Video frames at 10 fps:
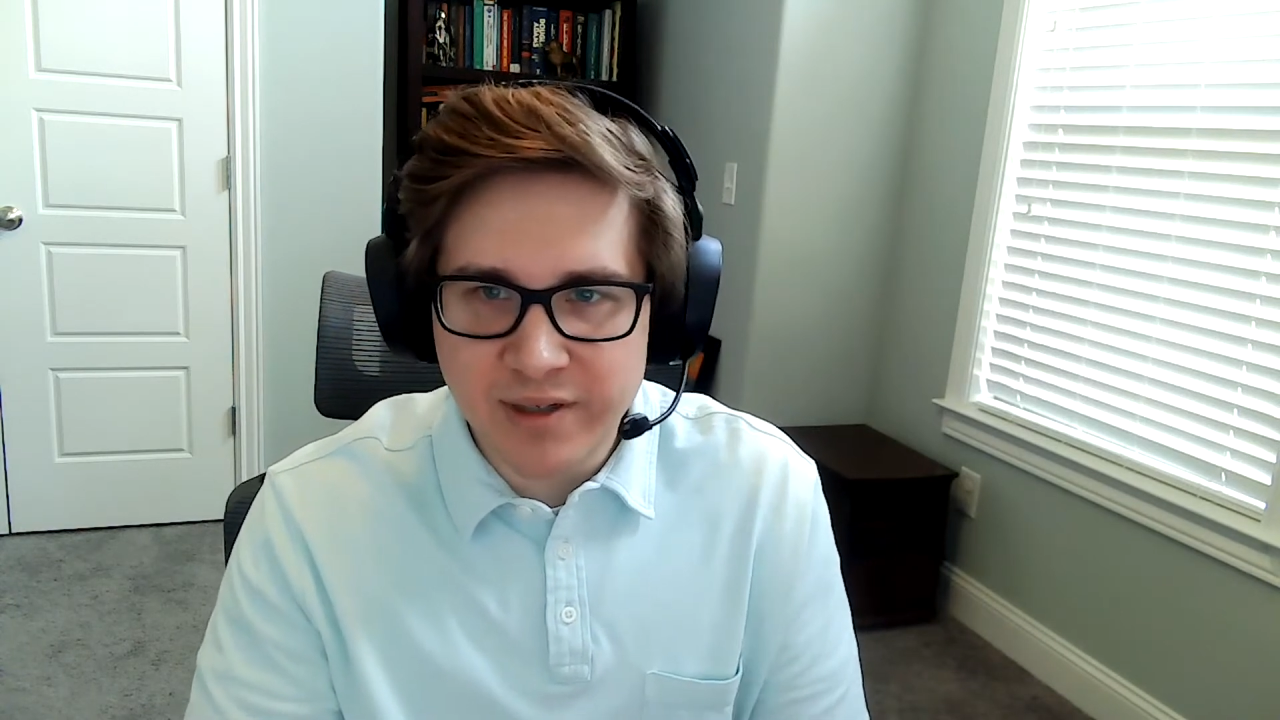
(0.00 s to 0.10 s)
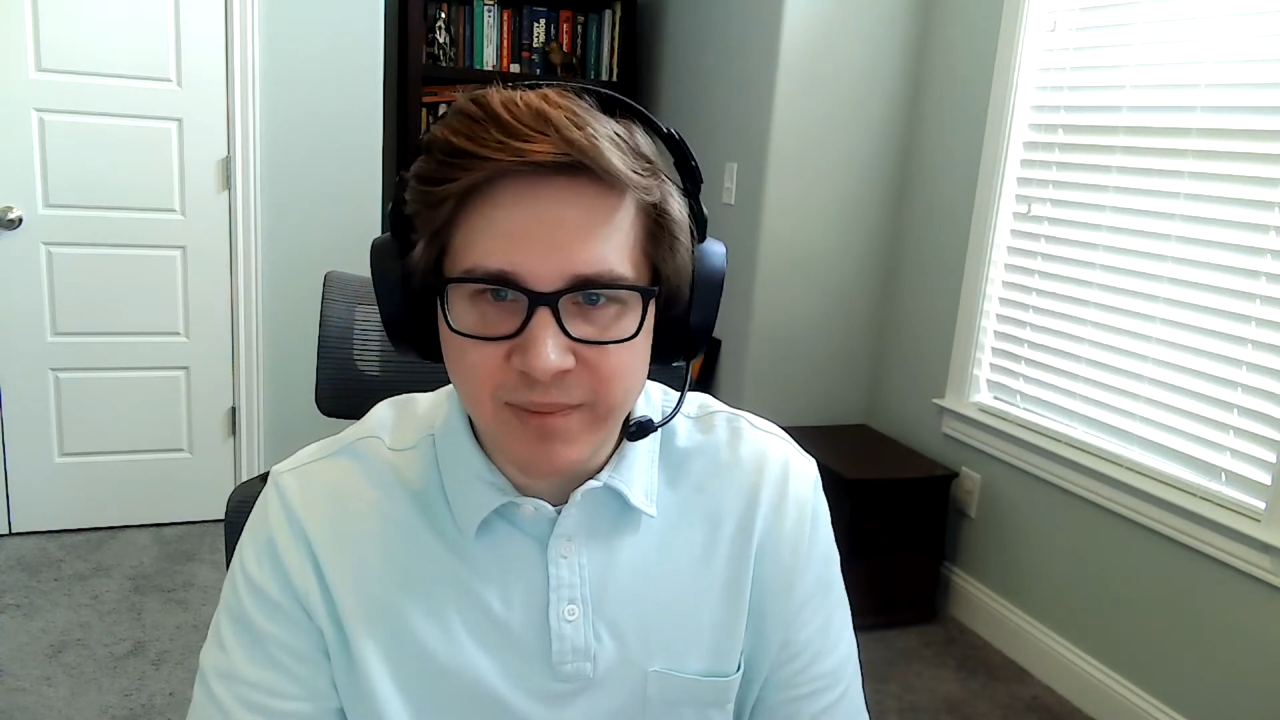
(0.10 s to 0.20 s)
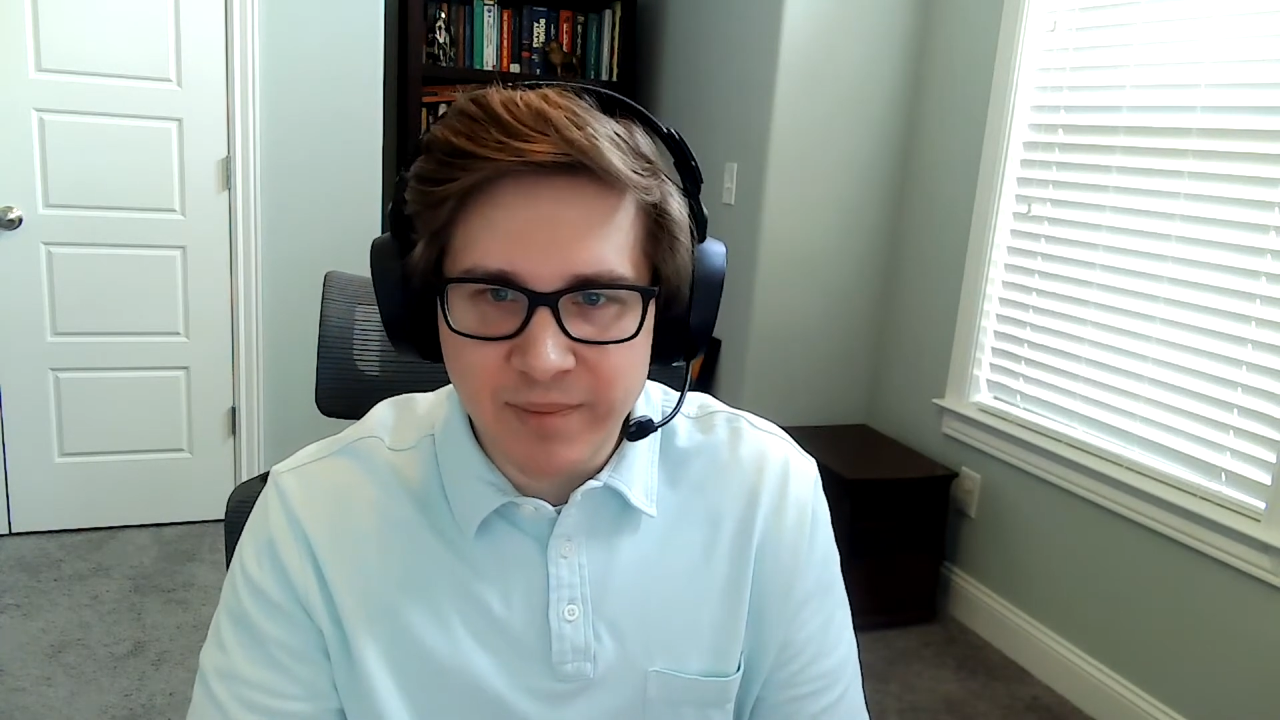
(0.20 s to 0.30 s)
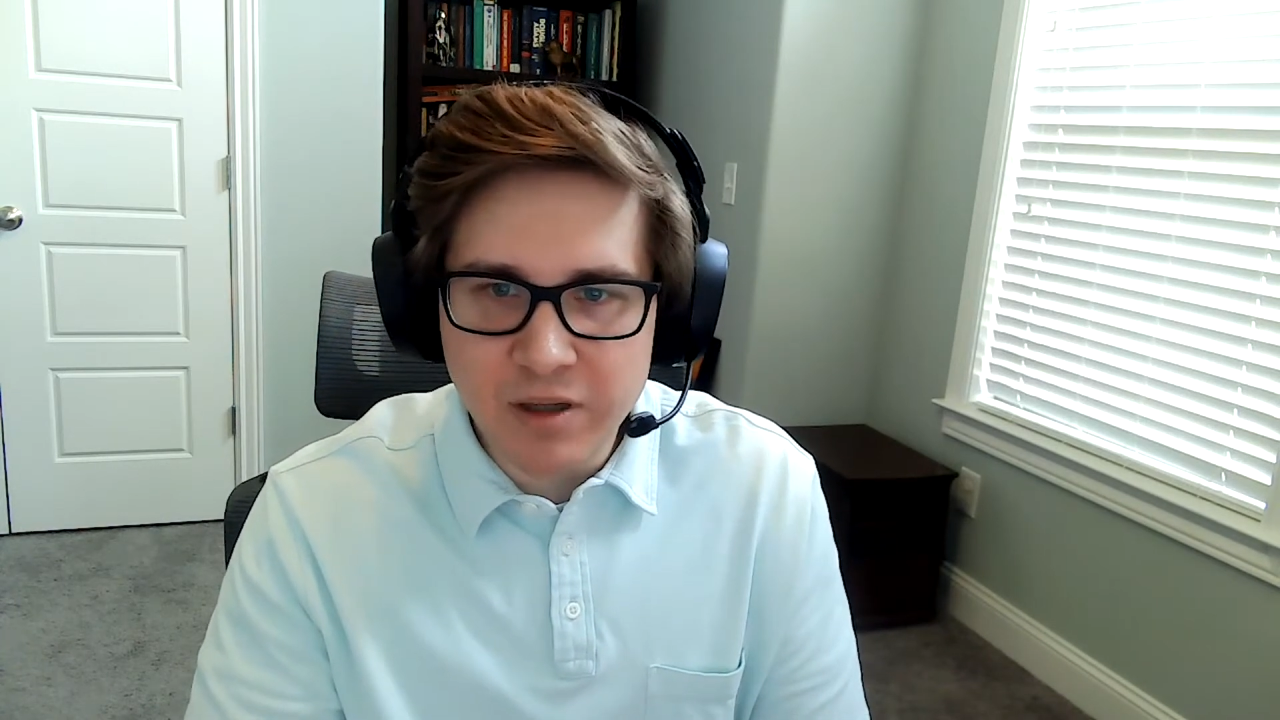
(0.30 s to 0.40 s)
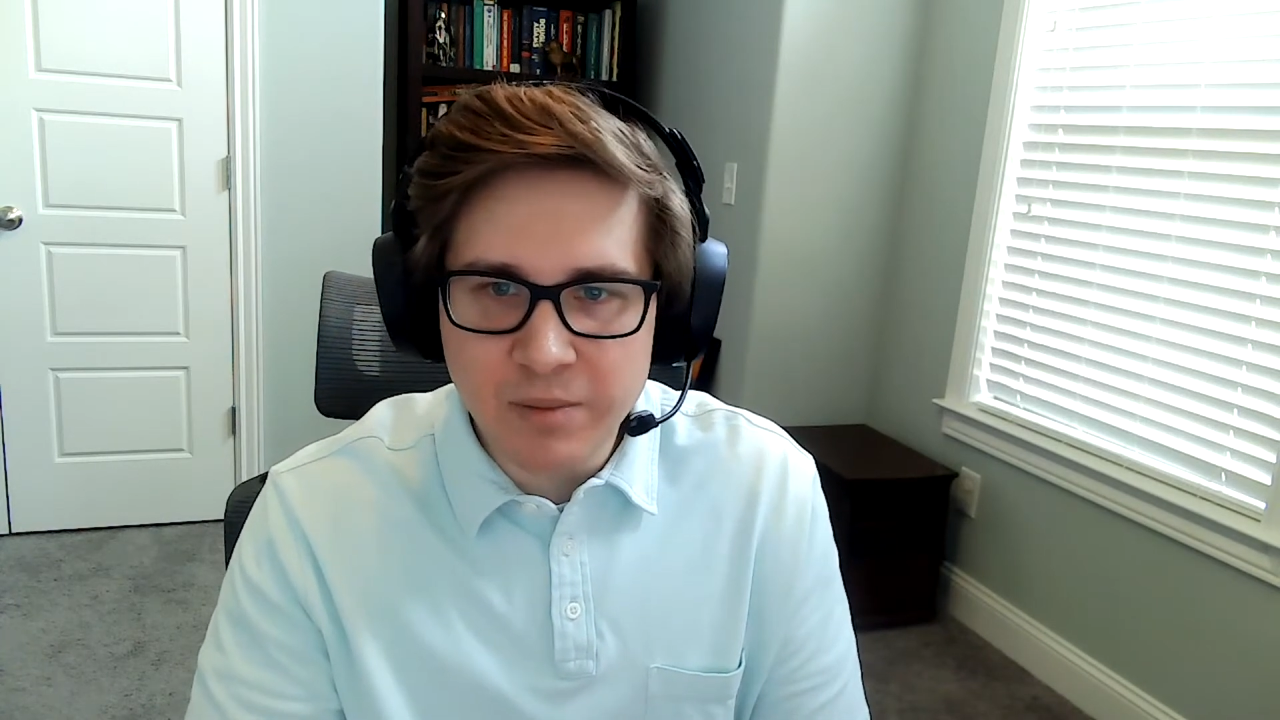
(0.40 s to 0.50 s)
an
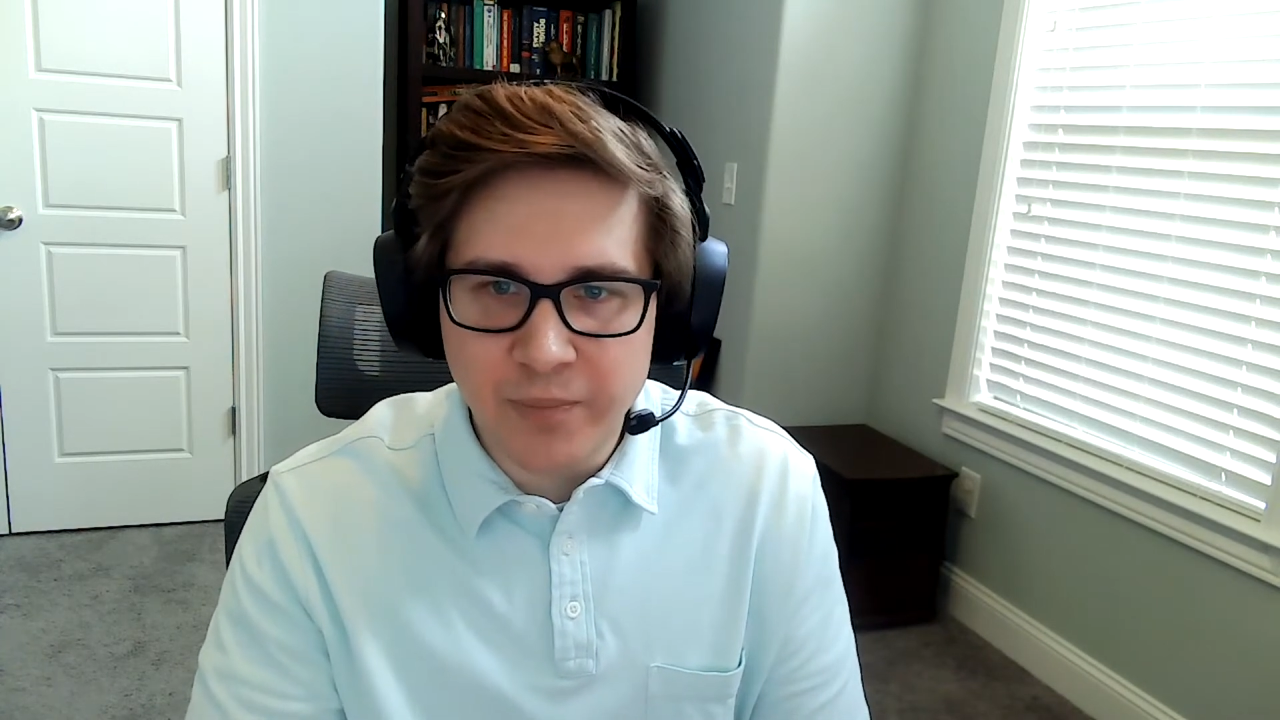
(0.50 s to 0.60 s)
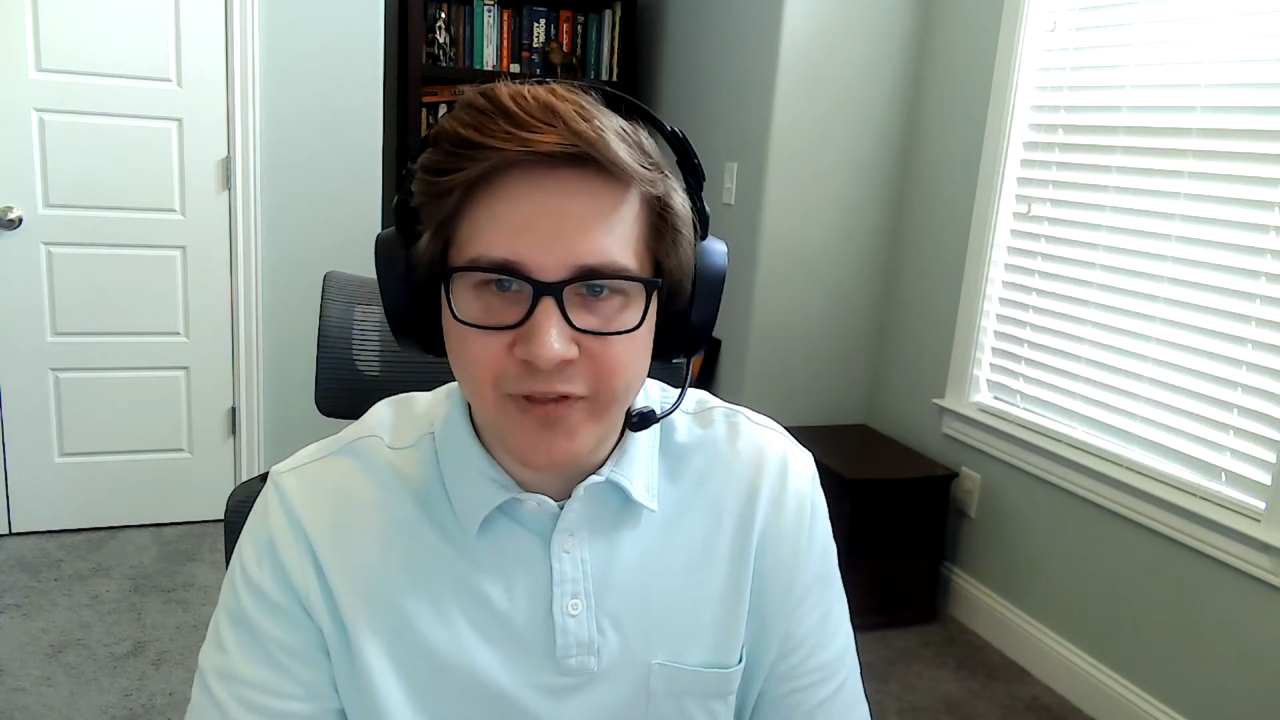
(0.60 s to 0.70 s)
email,